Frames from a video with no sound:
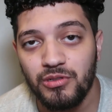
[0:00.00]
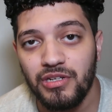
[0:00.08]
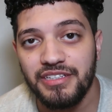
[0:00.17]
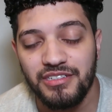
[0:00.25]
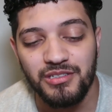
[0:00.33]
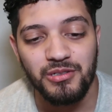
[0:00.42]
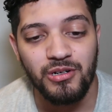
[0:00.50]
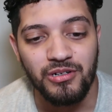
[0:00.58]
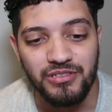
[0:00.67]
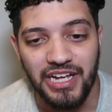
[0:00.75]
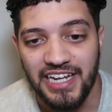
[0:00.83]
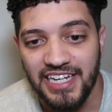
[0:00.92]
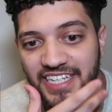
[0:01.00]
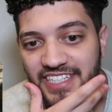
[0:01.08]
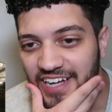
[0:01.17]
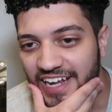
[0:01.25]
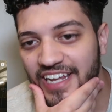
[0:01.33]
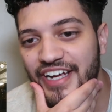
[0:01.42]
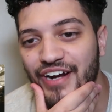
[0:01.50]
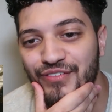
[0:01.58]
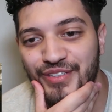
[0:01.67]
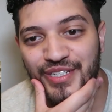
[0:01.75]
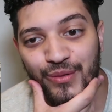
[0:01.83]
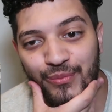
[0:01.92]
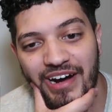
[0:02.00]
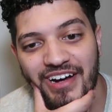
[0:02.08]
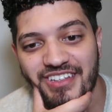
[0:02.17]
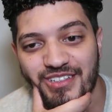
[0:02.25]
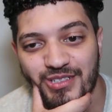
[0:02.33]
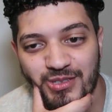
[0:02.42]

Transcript: Like the song, I like I like everything about it.